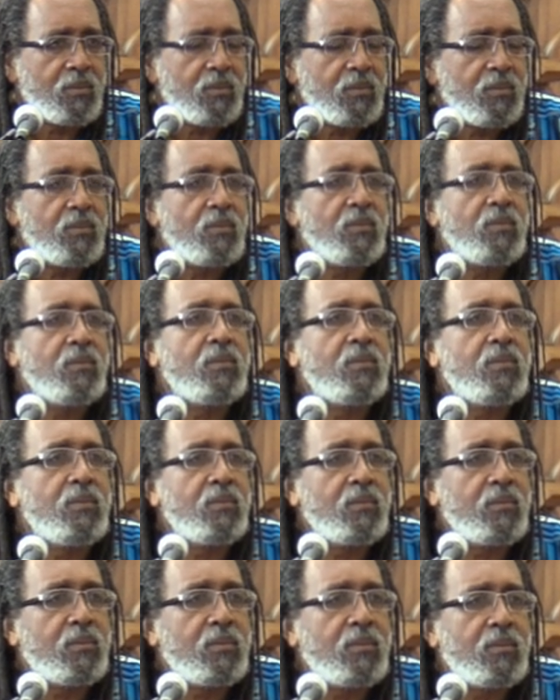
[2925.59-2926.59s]

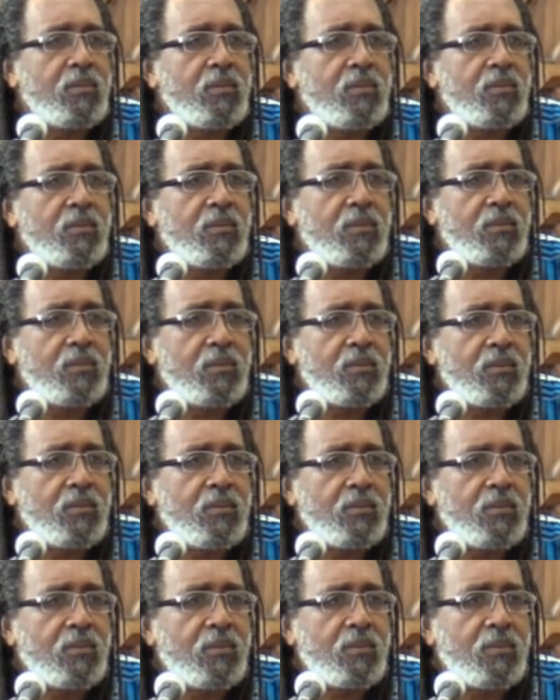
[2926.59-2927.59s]

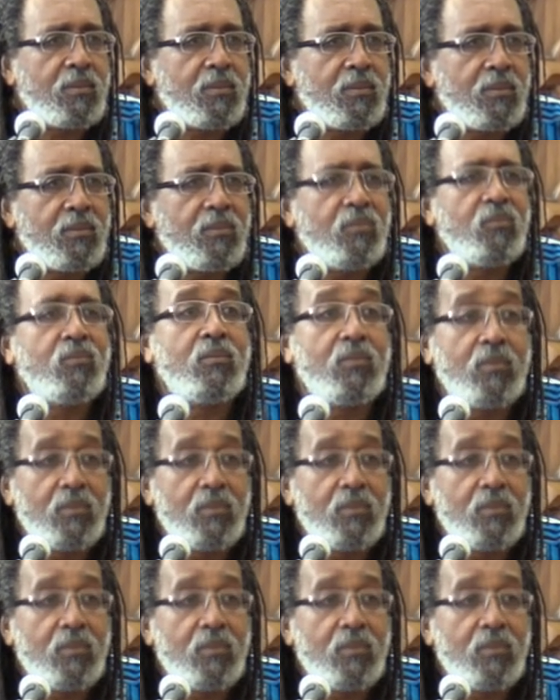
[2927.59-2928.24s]
[no speech]